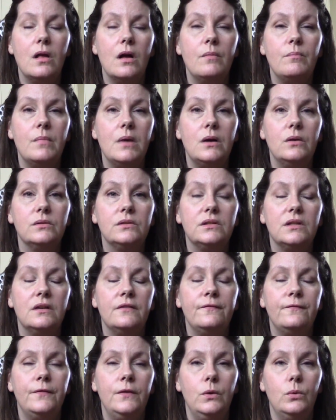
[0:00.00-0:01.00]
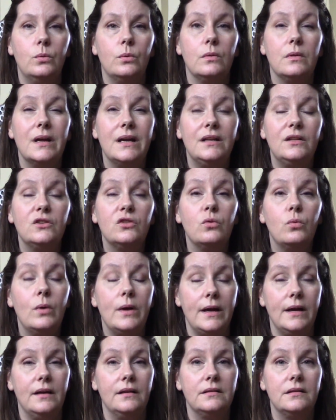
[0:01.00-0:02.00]
amounts of fuel, like
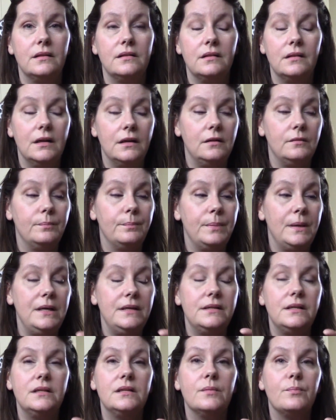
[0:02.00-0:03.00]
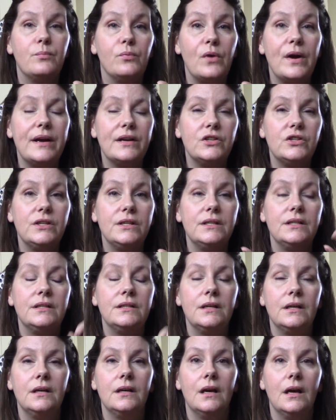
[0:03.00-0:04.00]
twigs, little pieces of
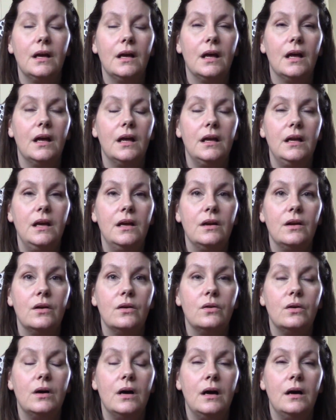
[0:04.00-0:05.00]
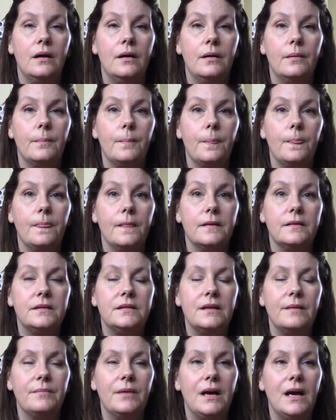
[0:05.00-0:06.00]
branches, you know,
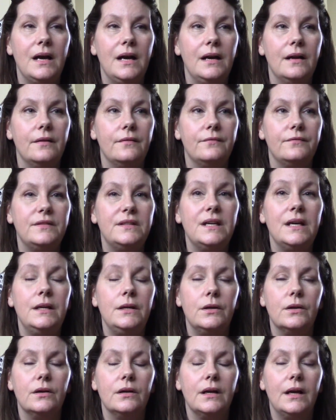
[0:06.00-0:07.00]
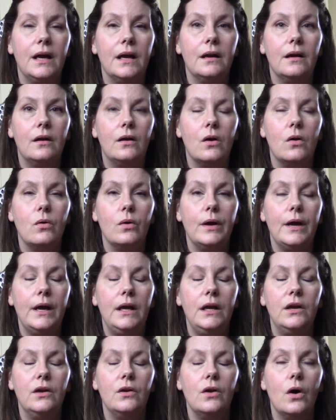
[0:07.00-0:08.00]
some kind of tinder to get it
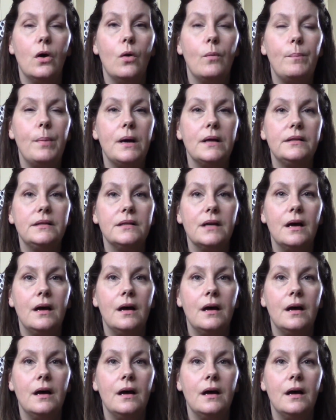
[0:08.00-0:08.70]
going, you know, but